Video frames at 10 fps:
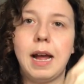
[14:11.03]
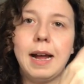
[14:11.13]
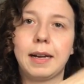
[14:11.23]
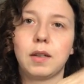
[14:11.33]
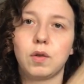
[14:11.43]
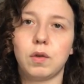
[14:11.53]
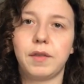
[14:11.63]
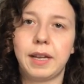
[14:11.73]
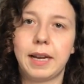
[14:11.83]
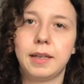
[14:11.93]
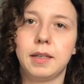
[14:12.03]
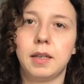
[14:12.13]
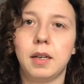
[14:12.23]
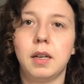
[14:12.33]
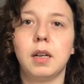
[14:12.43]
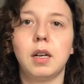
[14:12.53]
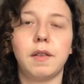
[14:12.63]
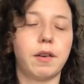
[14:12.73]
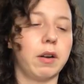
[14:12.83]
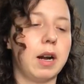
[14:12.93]
hangs over the end
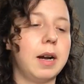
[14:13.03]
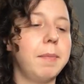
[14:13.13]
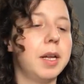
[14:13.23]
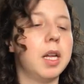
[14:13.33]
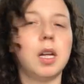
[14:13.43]
of your arm.